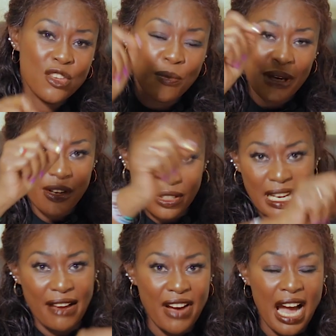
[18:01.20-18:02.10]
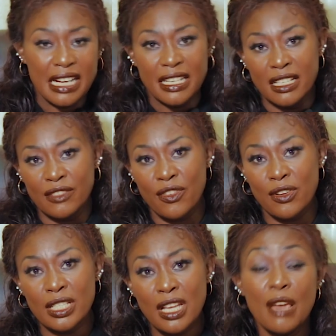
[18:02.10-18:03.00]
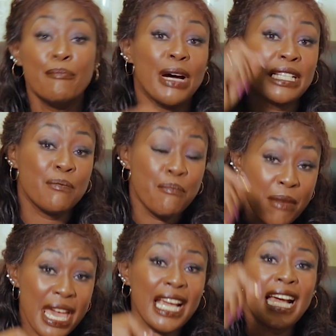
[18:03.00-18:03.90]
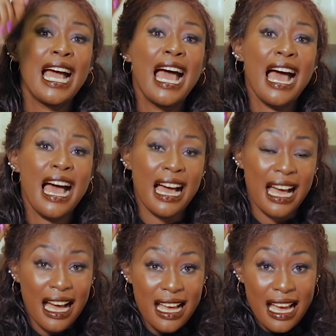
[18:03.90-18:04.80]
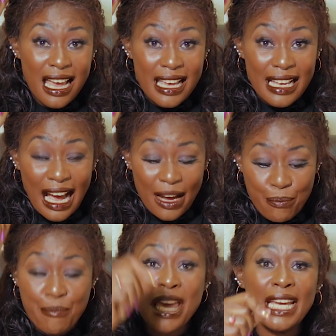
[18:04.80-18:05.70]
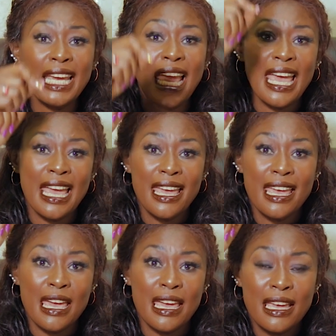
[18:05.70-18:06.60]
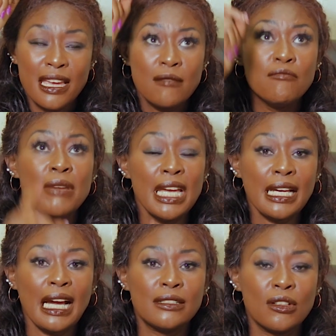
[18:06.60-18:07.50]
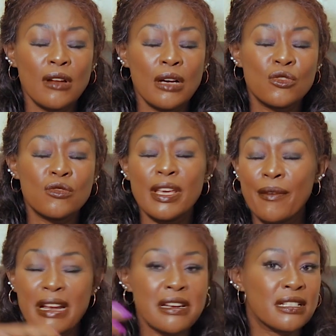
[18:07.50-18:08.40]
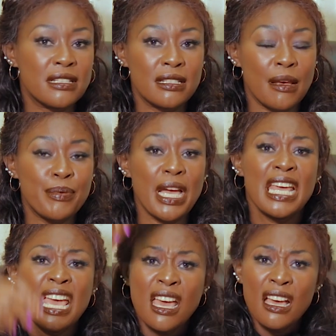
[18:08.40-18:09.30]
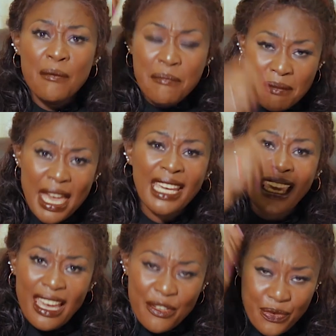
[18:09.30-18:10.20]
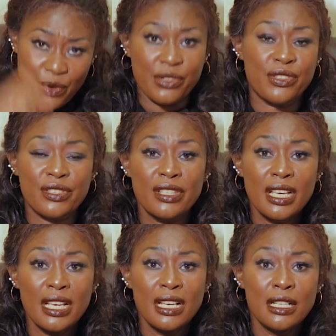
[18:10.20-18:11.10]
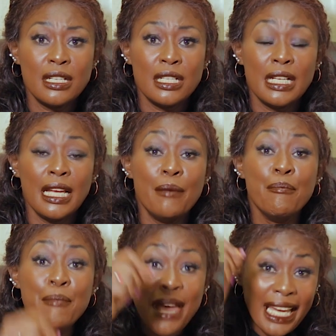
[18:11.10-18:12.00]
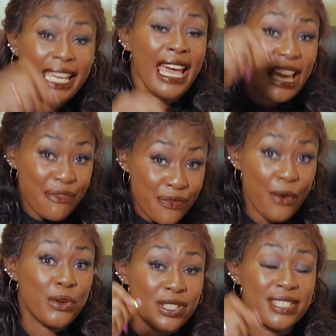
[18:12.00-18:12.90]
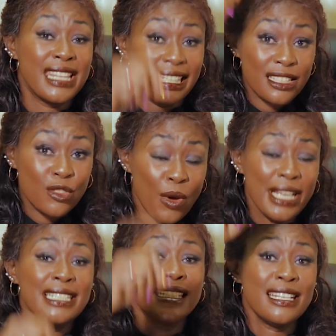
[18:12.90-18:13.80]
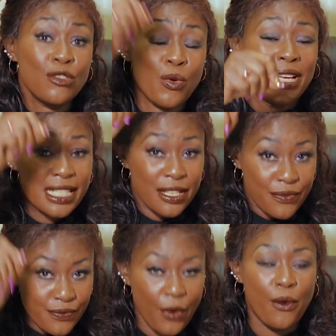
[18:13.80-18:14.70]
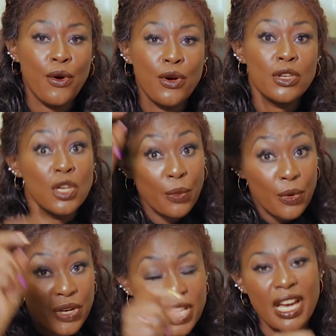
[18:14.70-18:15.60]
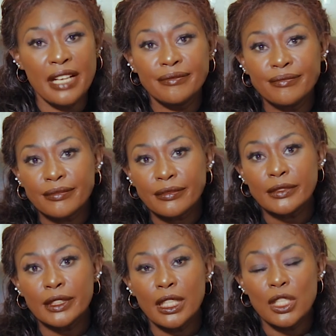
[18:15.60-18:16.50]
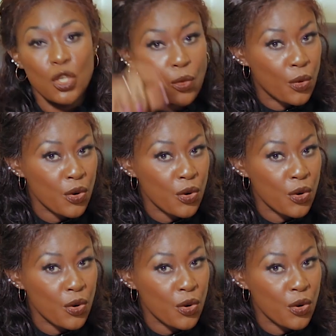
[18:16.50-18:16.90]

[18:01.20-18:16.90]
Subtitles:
you may not have heard his voice, but make I don't know how the word is disappeared. Make efforts that 2024, you will hear. You